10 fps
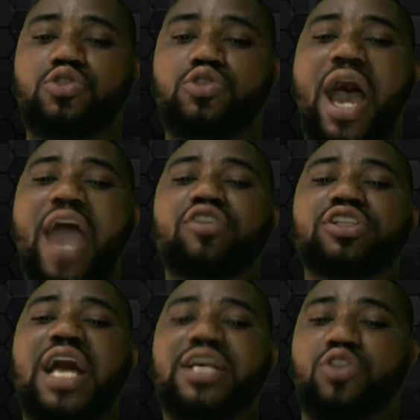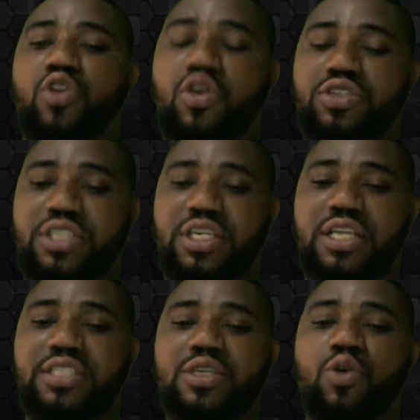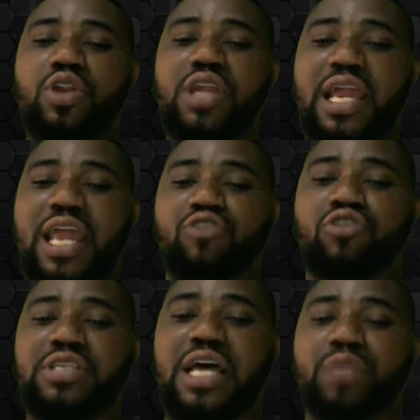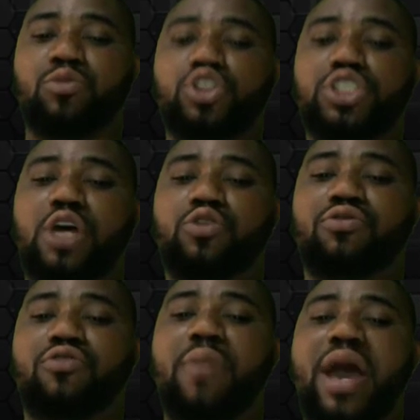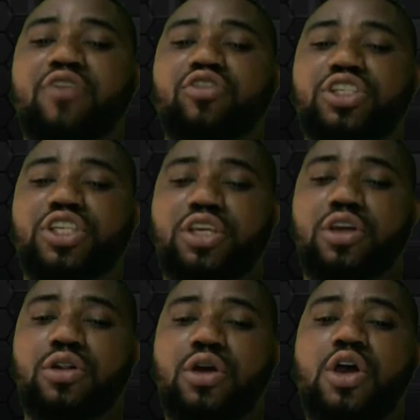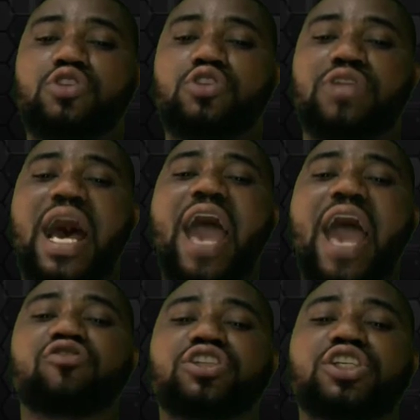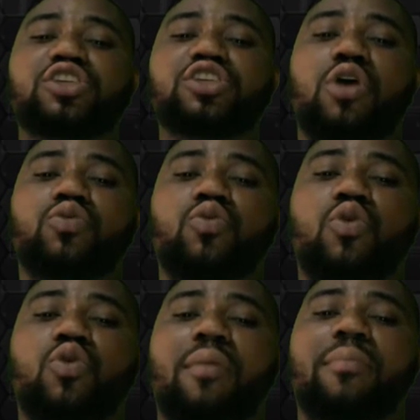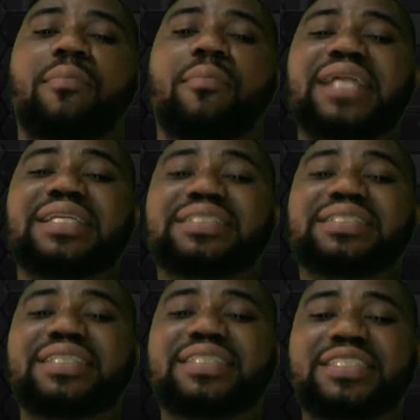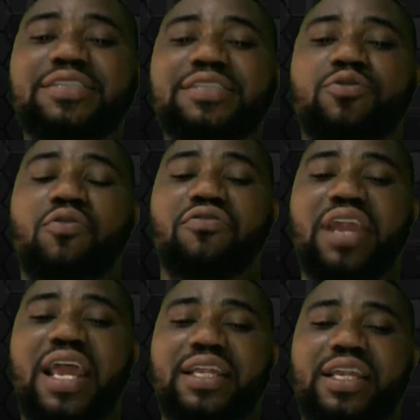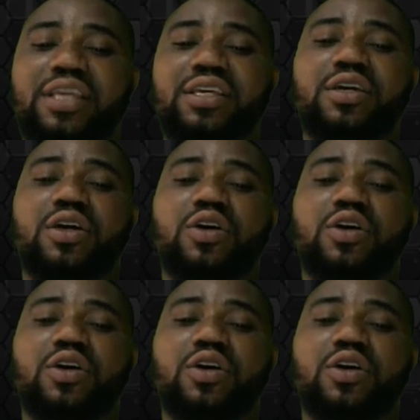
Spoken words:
So hydrogen has lost its only electron, its atomos shell, to form hydrogen ion. So that hydrogen ion will combine dative covalently